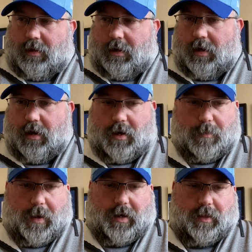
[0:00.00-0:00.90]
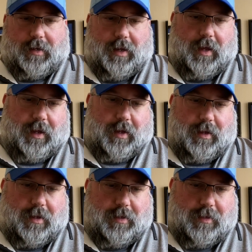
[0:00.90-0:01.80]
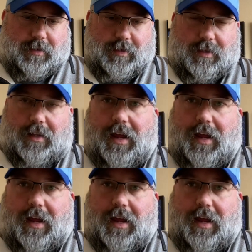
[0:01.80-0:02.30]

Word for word: Oh, back in the day. A little